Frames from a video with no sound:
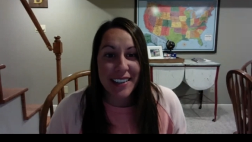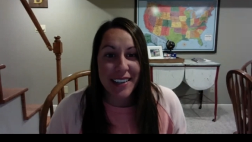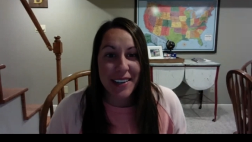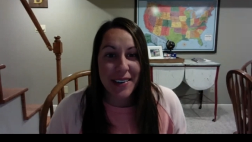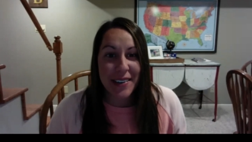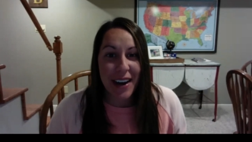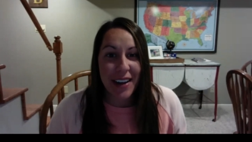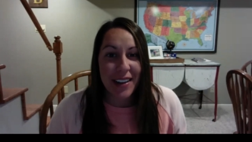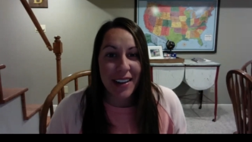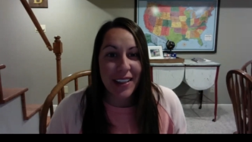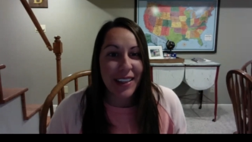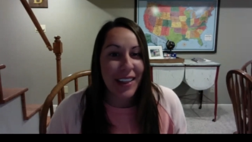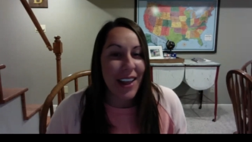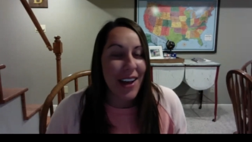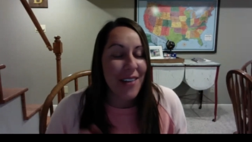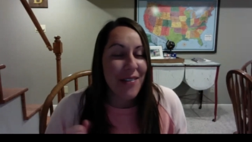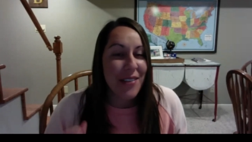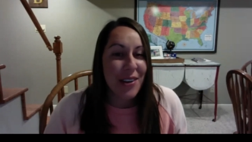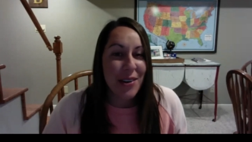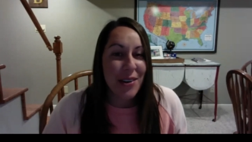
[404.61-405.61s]
So I
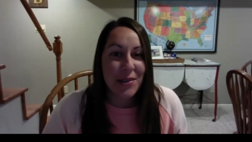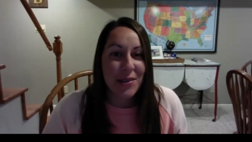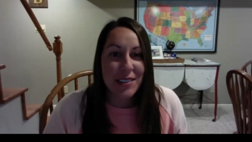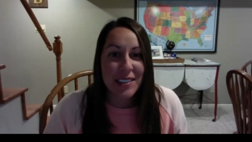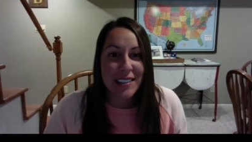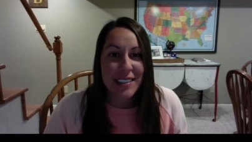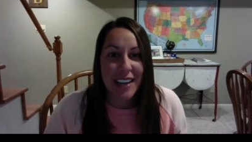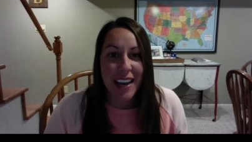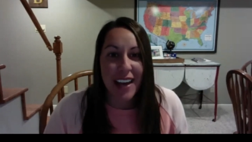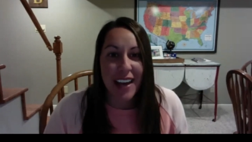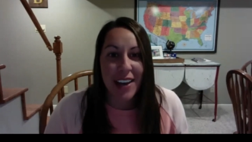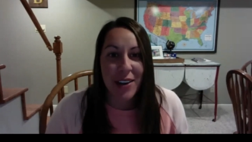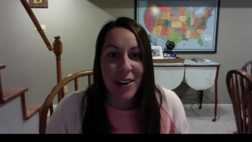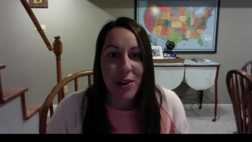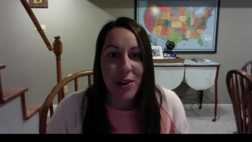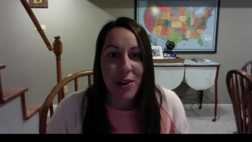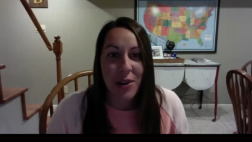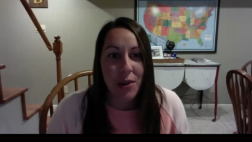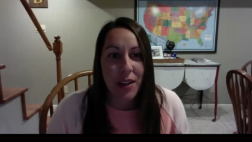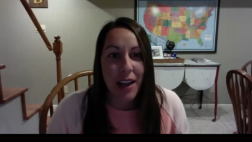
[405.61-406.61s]
love those uh,
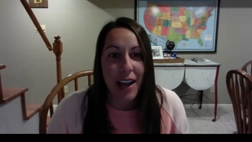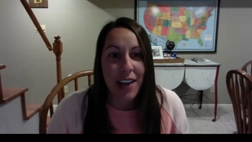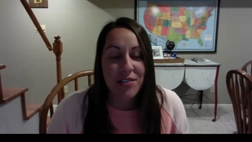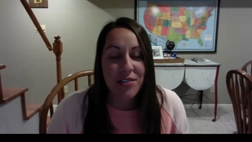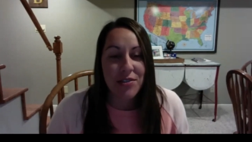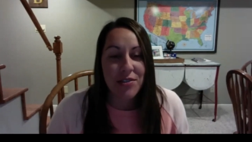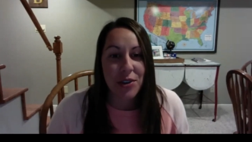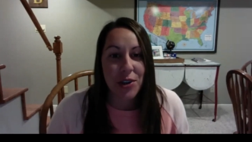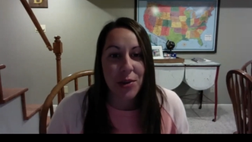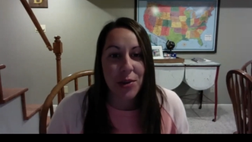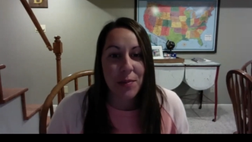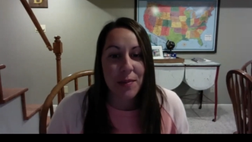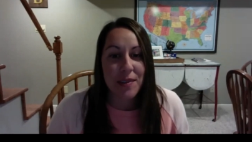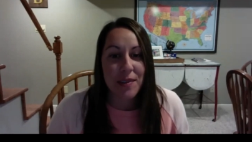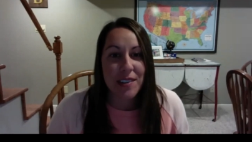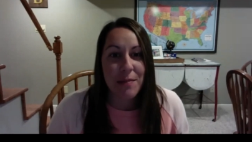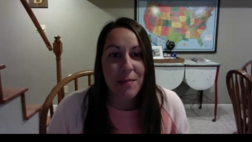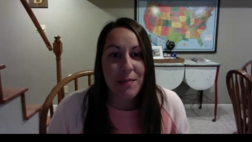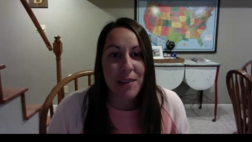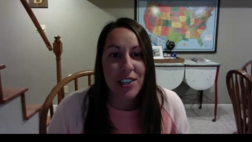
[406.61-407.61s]
Google Classroom
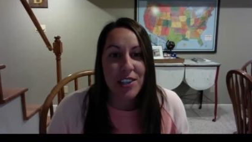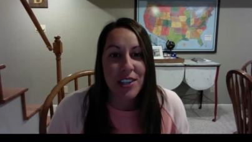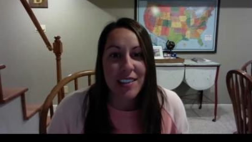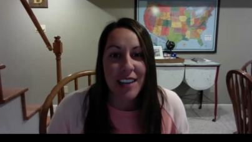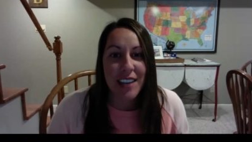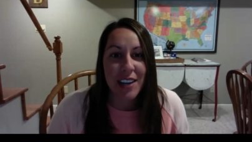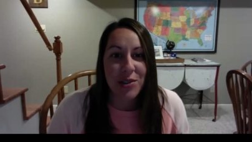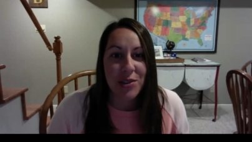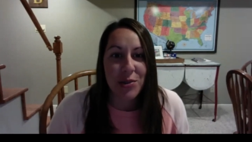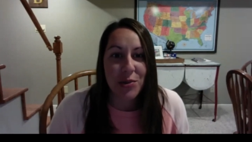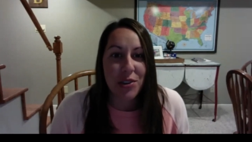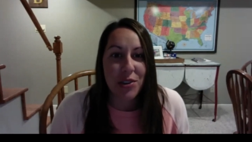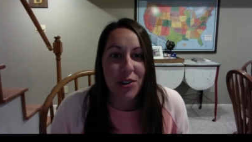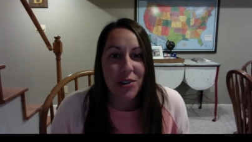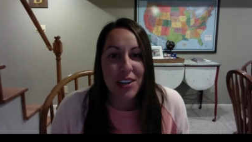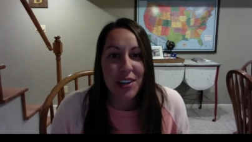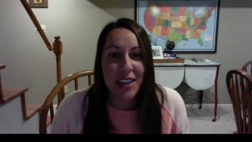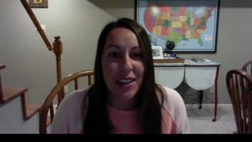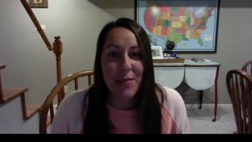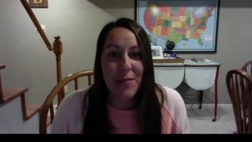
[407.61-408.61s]
submissions at
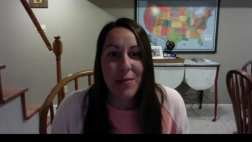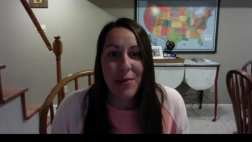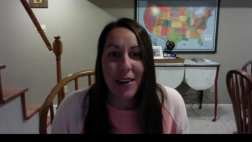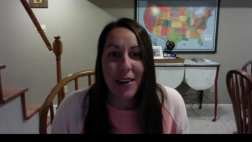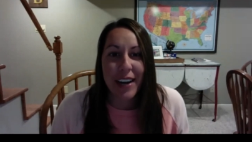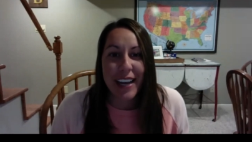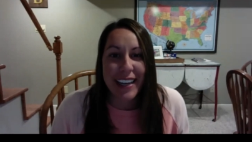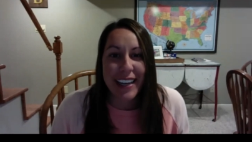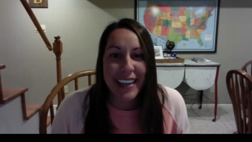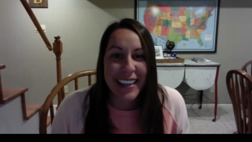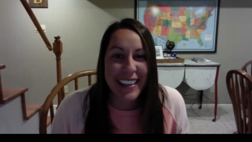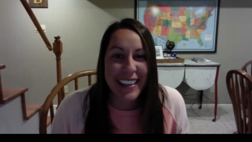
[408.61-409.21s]
2:30 in the morning.